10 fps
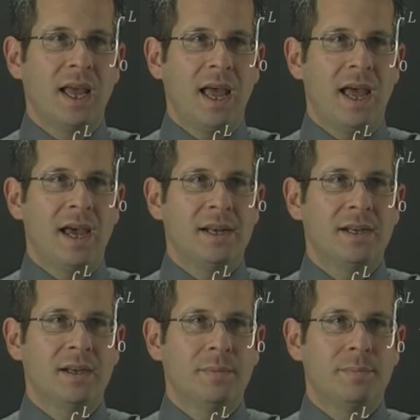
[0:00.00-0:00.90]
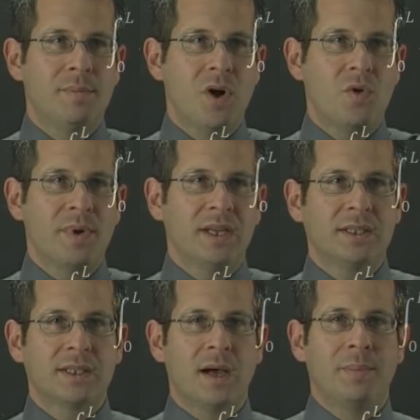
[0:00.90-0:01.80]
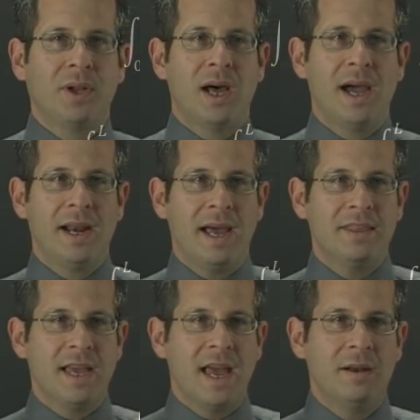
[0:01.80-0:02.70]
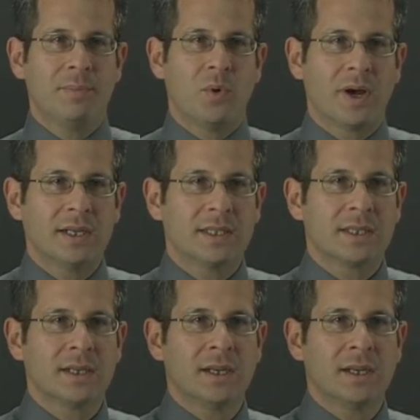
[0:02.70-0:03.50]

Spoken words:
and moments applied at the endpoints,